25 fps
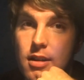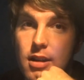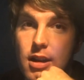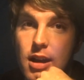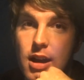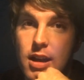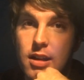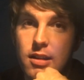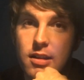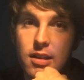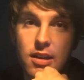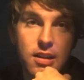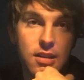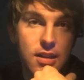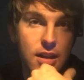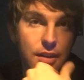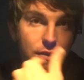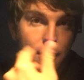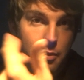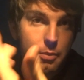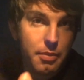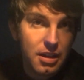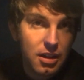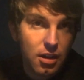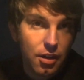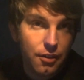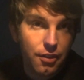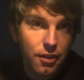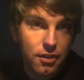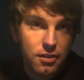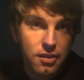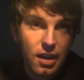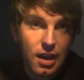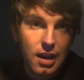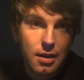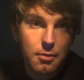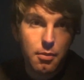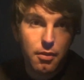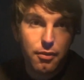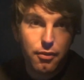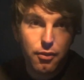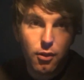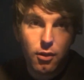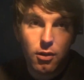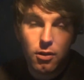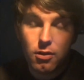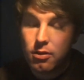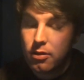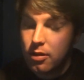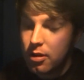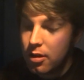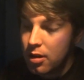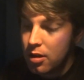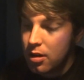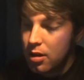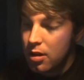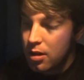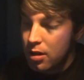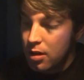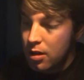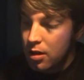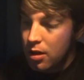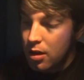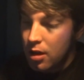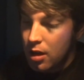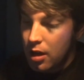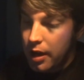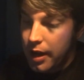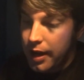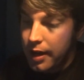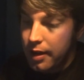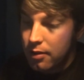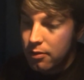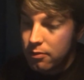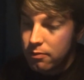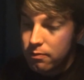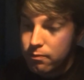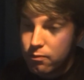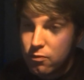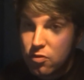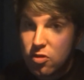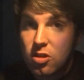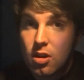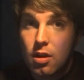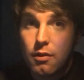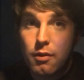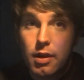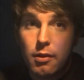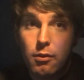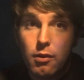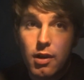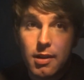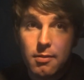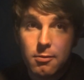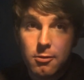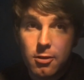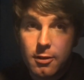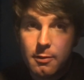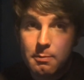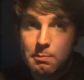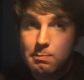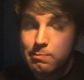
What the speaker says: And he'd never been on the Tide before. And so we went.